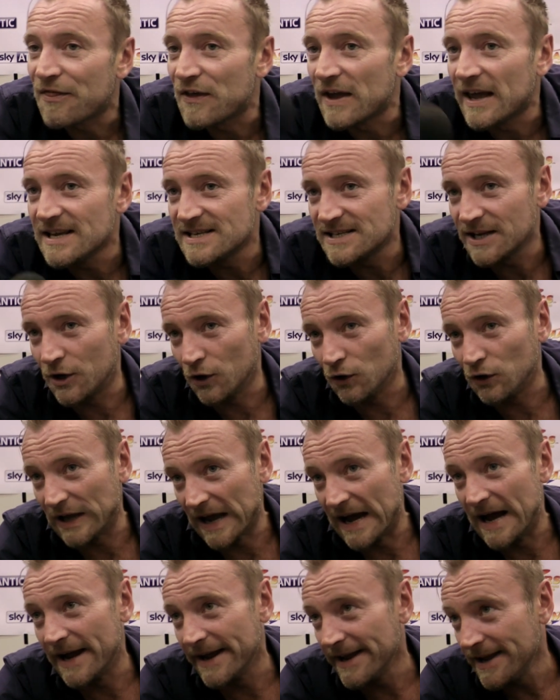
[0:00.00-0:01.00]
I think he's a good
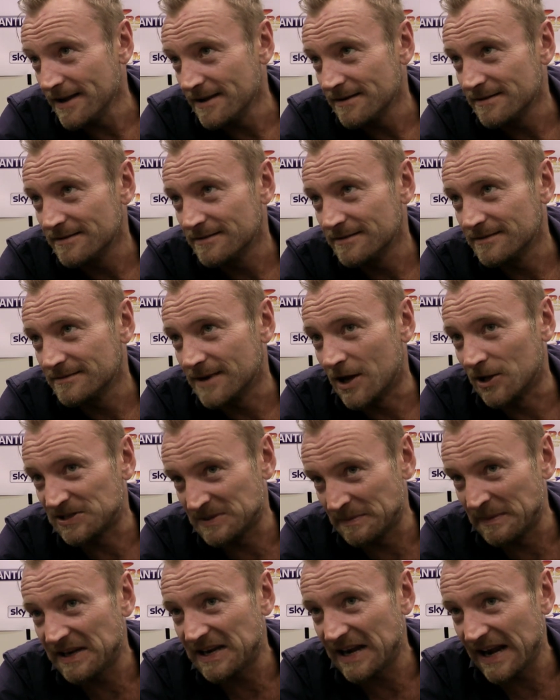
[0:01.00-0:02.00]
guy.
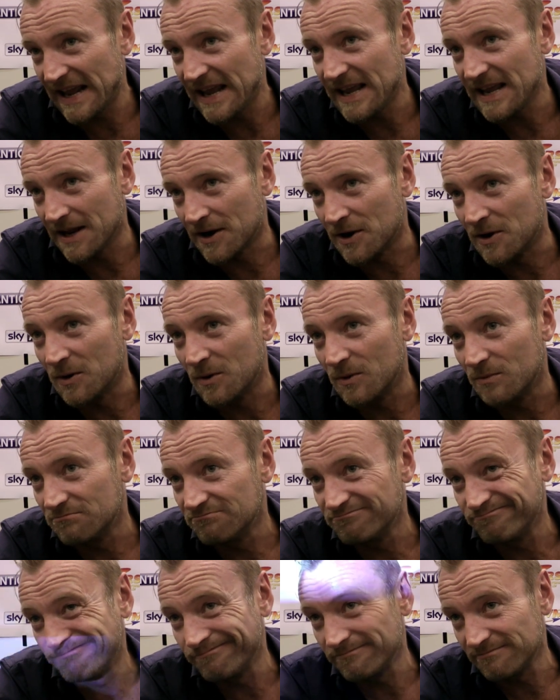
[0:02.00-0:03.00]
Ultimately, you know,
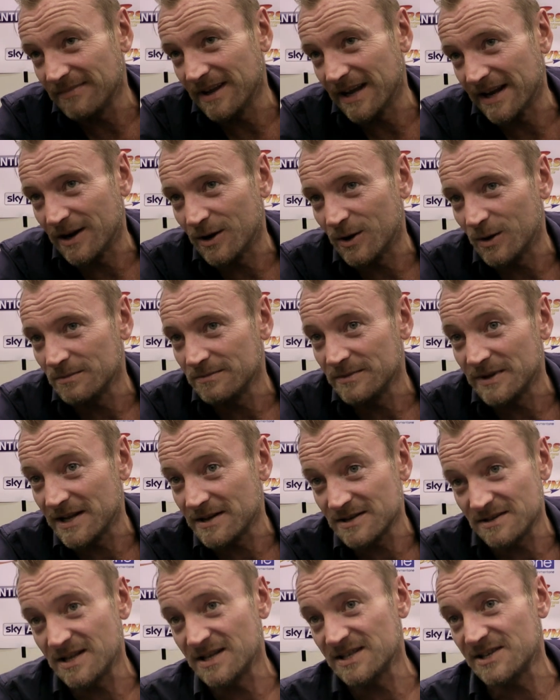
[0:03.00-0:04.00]

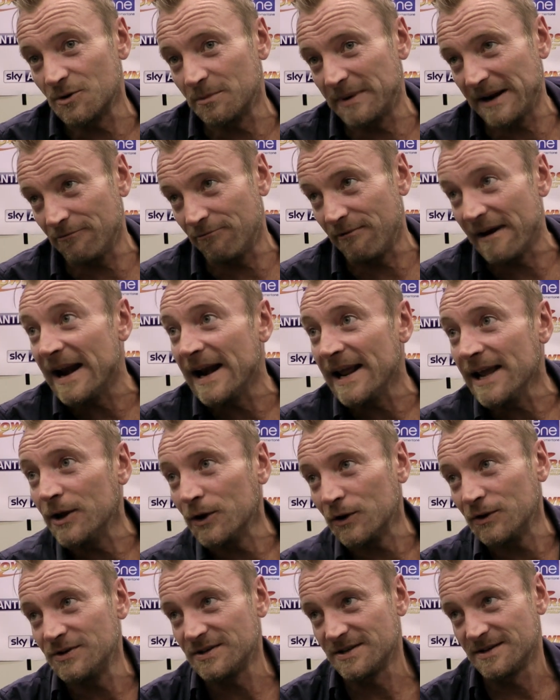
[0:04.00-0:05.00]
there's nobody really
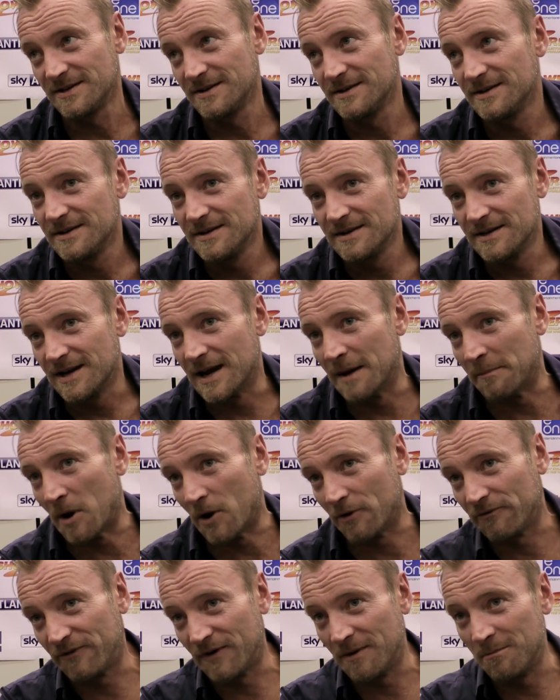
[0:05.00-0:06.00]
good
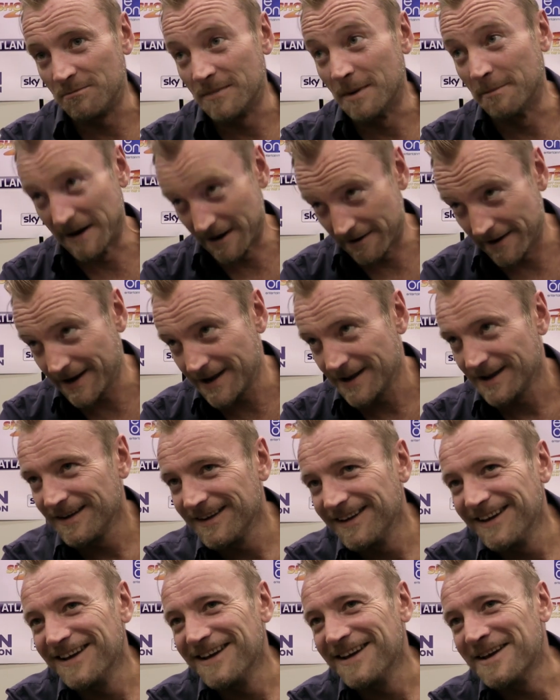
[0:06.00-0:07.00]
apart from Beric.
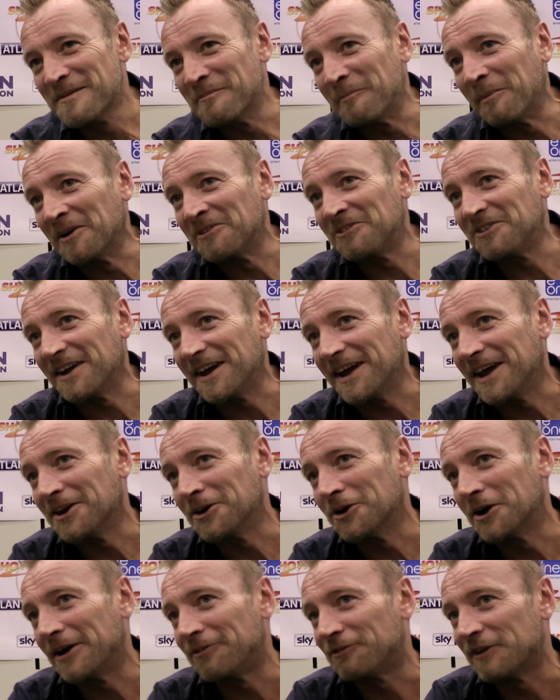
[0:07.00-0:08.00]
But I
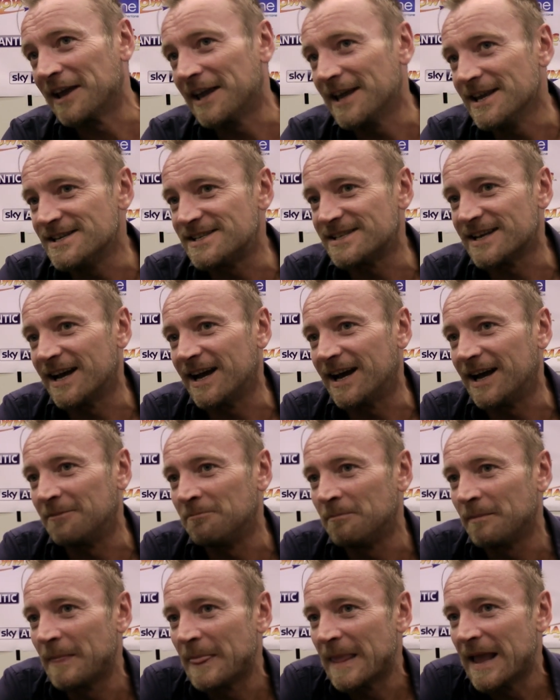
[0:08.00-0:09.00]
think he's a
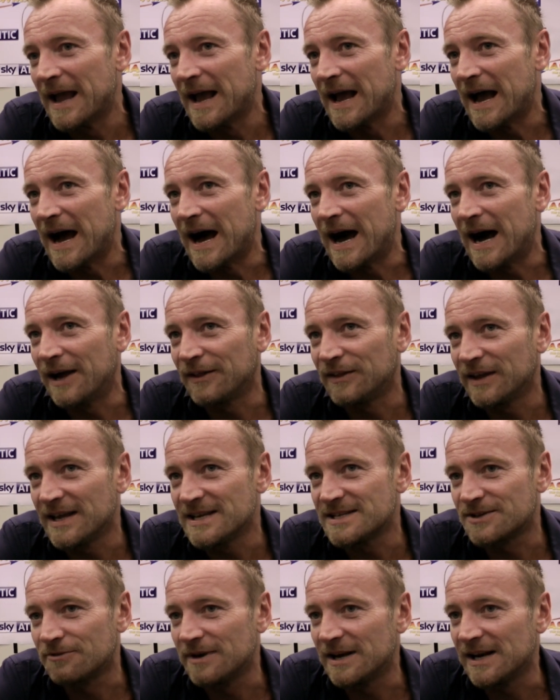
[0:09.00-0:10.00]

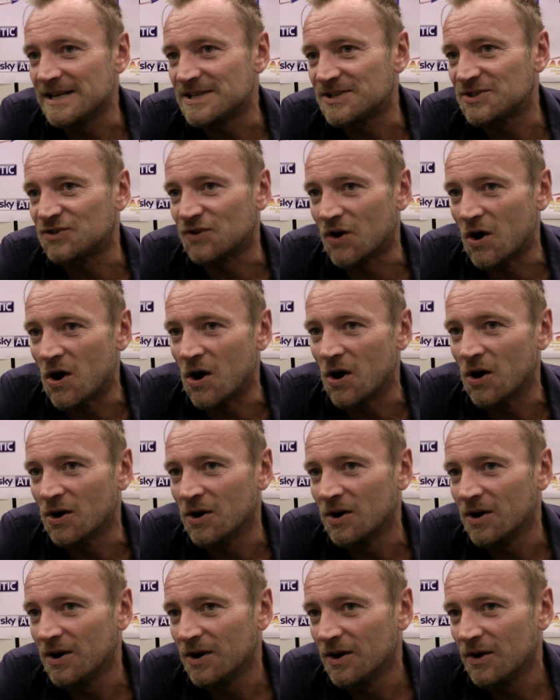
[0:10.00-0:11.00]
really
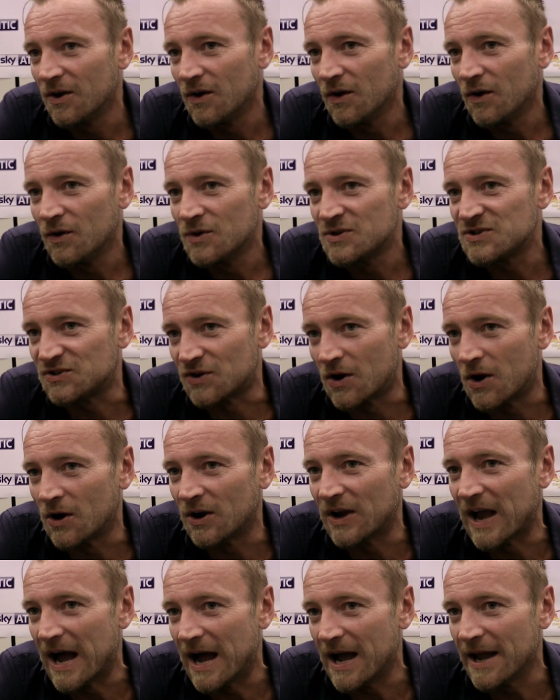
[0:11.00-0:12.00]

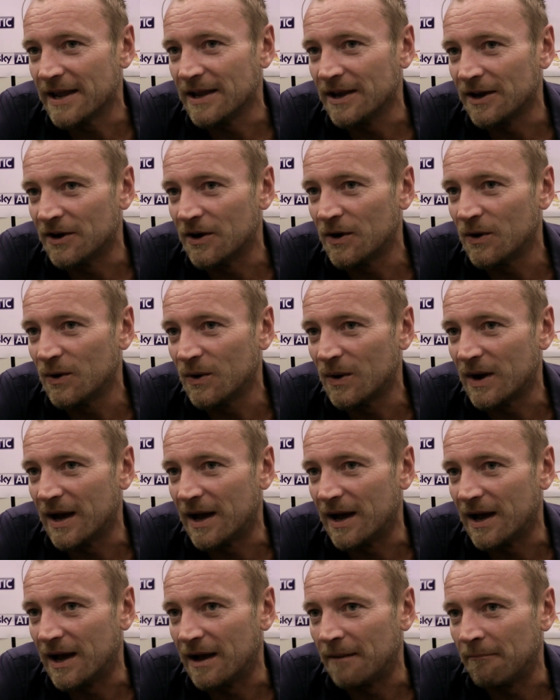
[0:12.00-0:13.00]
strong guy, you know.
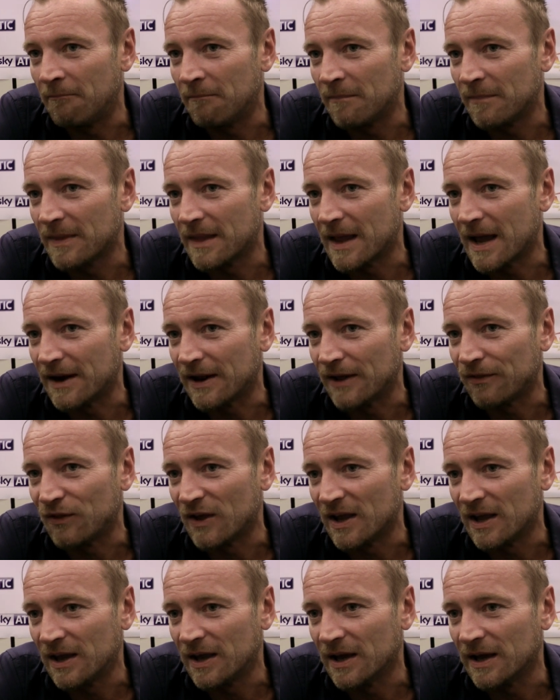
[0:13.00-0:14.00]
And I
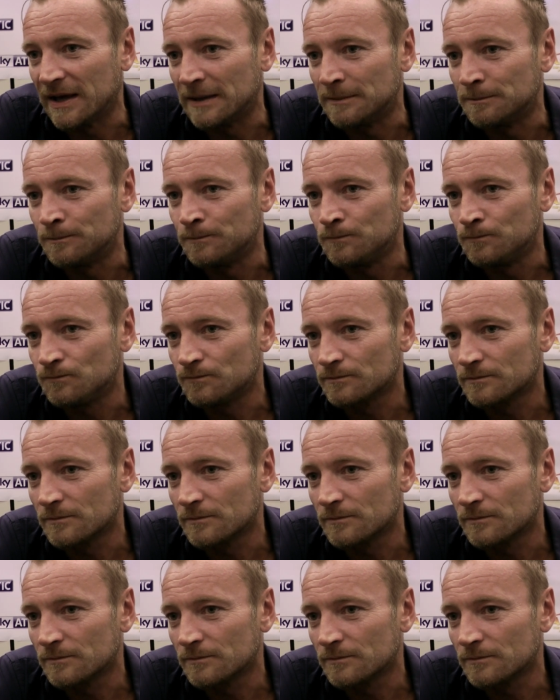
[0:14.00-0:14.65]
think, and